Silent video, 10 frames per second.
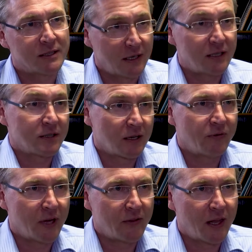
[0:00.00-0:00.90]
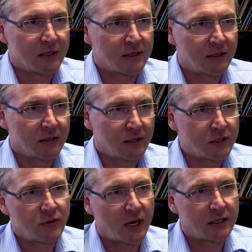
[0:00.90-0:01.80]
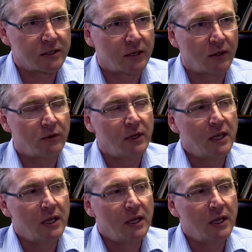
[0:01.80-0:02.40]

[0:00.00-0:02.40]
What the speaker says: then it's going to find that as a constraint. So